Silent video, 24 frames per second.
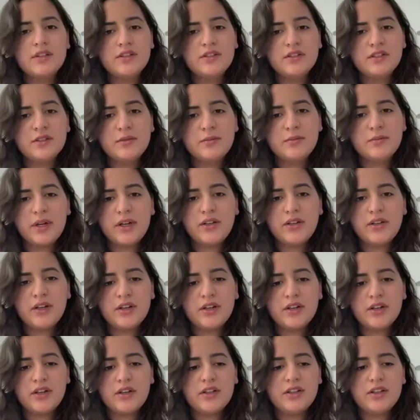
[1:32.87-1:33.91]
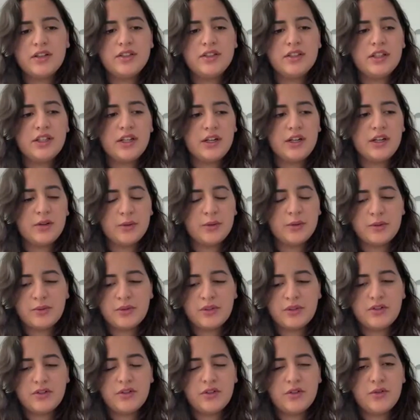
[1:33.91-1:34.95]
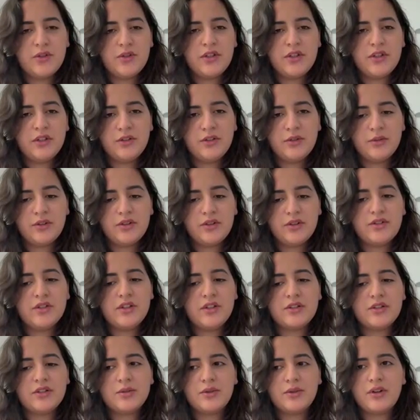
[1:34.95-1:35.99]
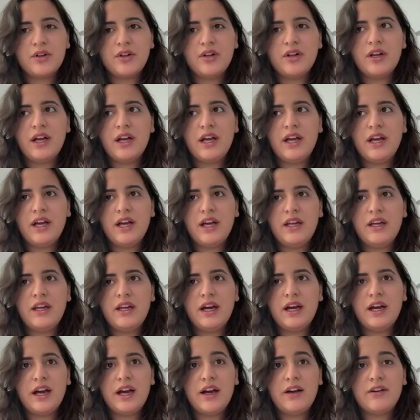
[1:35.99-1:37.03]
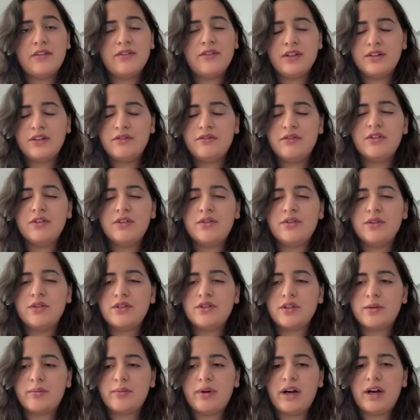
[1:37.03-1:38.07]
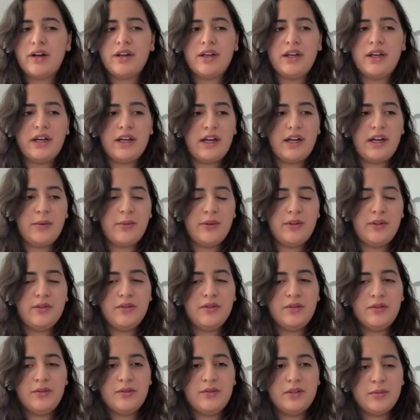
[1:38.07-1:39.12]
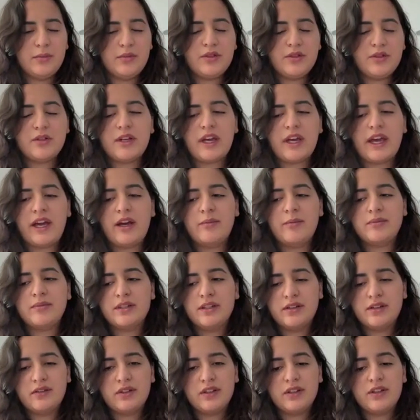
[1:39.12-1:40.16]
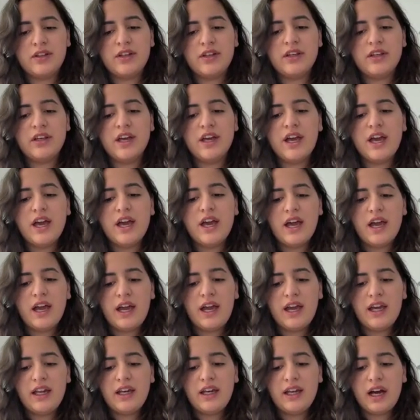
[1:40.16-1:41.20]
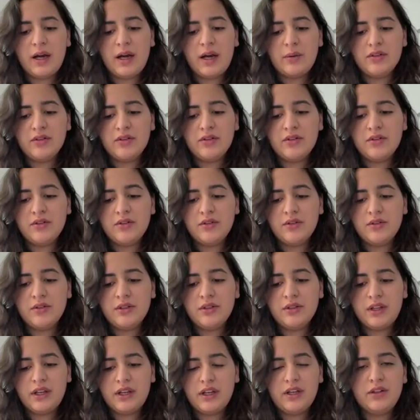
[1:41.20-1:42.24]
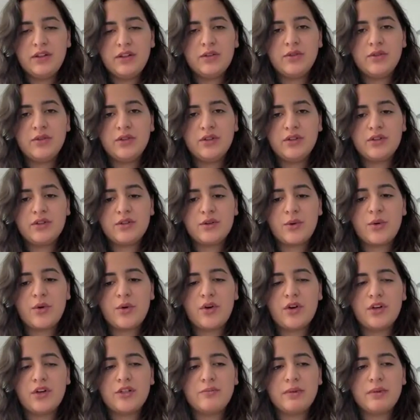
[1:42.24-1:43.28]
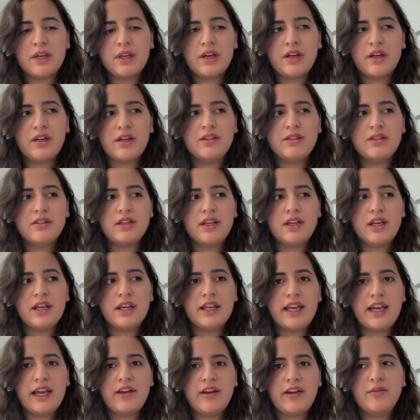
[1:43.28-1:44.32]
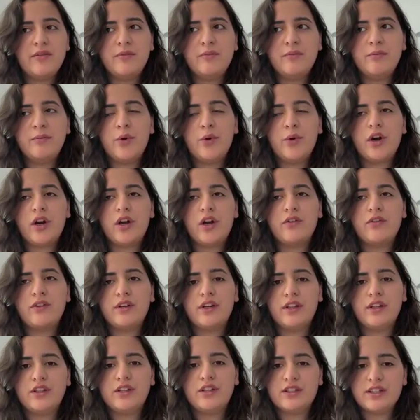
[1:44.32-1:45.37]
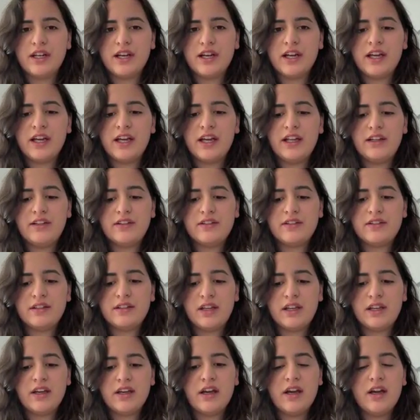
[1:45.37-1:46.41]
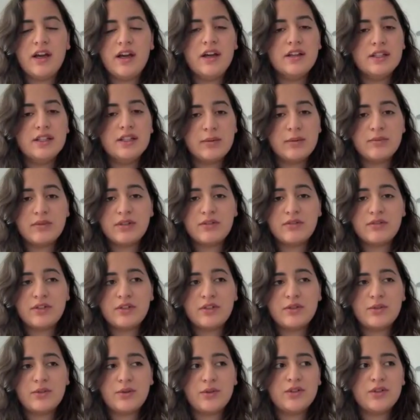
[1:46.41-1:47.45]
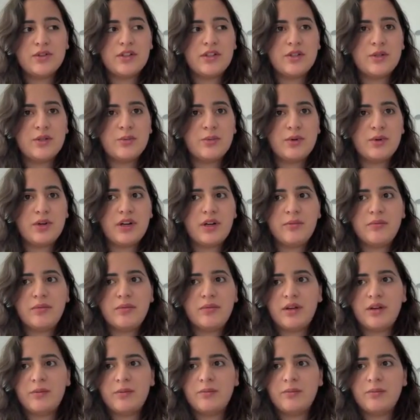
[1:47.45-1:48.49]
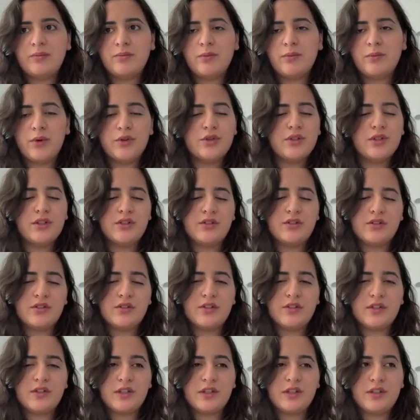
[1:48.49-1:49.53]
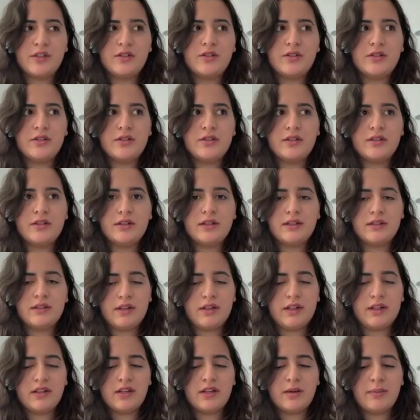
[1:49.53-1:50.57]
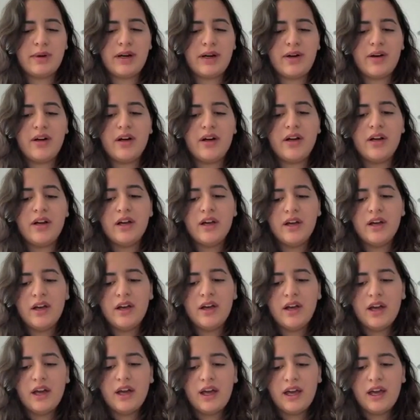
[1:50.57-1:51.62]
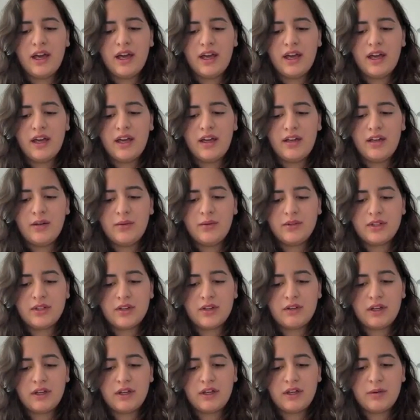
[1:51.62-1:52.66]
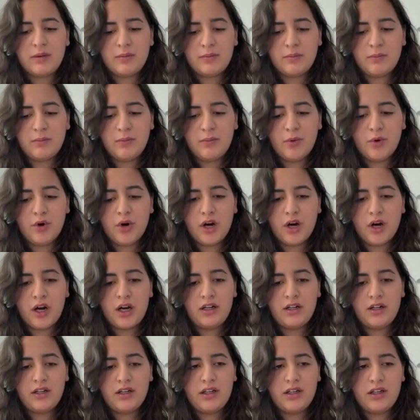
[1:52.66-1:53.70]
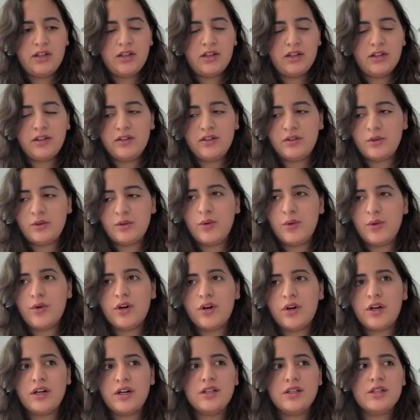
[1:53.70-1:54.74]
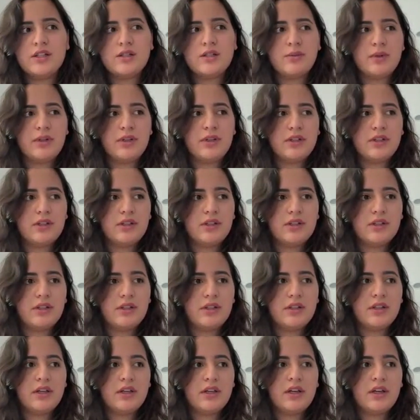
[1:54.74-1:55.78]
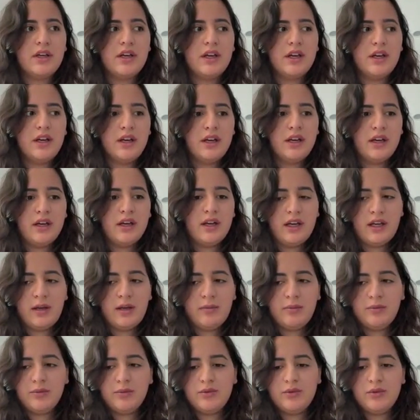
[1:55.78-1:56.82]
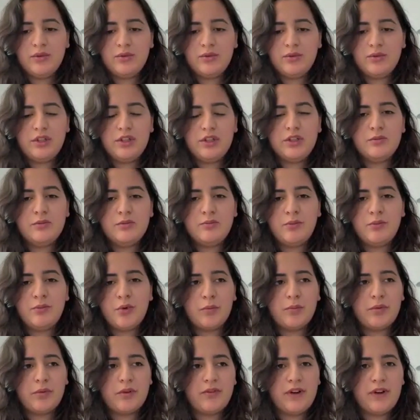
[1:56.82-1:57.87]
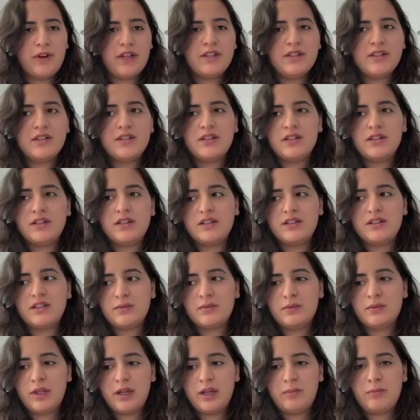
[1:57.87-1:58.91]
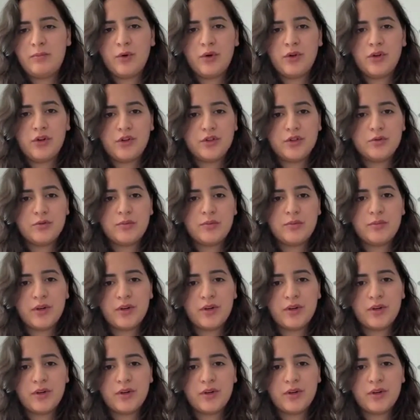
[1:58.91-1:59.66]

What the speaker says: interested in biotechnology. I always wanted to do it in university as well. And I have done research about it. I have went to summer camps and everything. And I wanted to get into this course because it gave more of an insight. And like stem cell research is what I'm most interested about. And it was giving more detailed course with able to reach more professors and like more knowledgeable